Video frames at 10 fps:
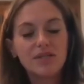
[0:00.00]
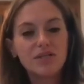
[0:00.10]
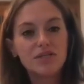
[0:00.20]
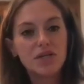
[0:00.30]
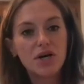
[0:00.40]

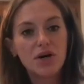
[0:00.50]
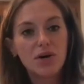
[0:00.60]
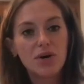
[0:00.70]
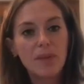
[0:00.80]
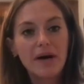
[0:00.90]

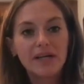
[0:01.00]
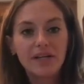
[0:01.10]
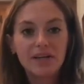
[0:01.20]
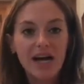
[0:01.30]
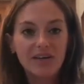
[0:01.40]
So about 1.5
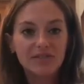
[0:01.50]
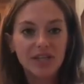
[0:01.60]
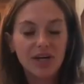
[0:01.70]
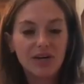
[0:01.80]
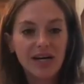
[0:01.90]
years
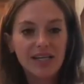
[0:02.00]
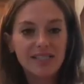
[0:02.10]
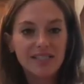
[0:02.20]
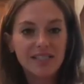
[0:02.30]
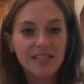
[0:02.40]
ago, I
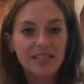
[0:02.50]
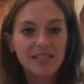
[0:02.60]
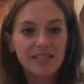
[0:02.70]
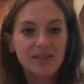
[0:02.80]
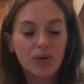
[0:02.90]

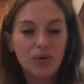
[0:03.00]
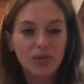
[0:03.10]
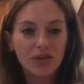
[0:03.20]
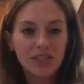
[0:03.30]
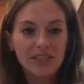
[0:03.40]
did the
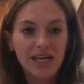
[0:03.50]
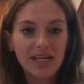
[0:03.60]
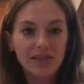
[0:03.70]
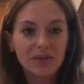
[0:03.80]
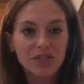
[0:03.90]
Whole30
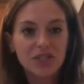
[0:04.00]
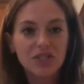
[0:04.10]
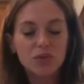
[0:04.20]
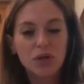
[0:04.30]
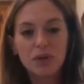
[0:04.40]
diet, which
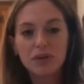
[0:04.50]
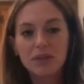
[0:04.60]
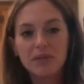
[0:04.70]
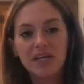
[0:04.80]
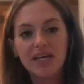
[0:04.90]
is where you
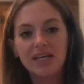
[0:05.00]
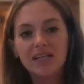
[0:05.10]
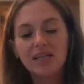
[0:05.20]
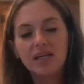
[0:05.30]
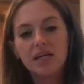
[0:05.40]
eliminate